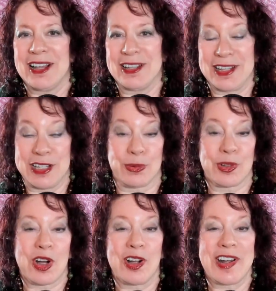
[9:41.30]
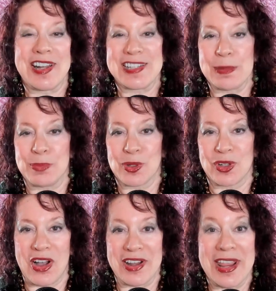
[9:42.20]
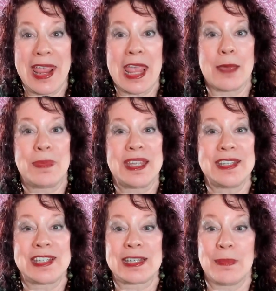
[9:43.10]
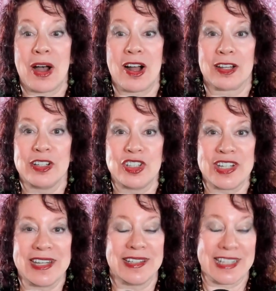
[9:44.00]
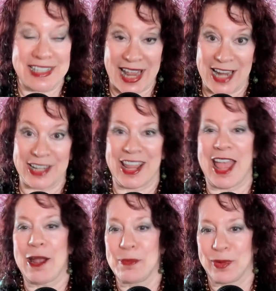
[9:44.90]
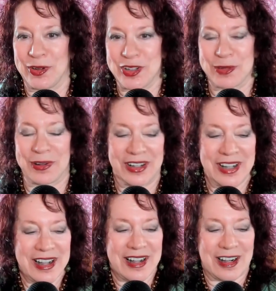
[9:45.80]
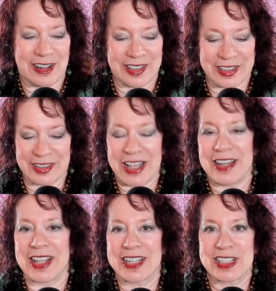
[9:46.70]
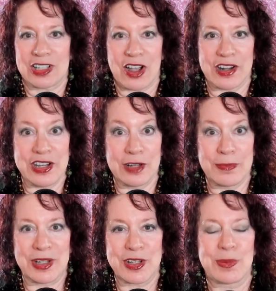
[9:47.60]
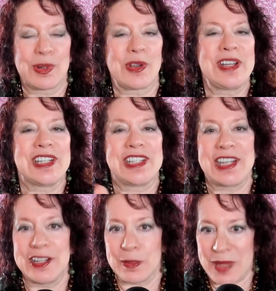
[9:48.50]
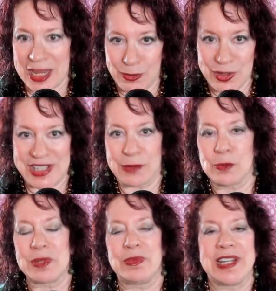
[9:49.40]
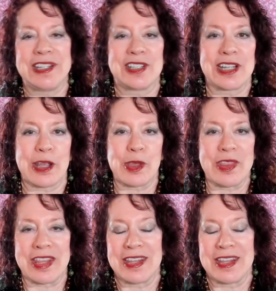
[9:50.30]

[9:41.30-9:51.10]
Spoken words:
It's regarded as a book on epistemology. Let's add that word to our little lexicon here, because we're going to see in the papers that we'll be reading together that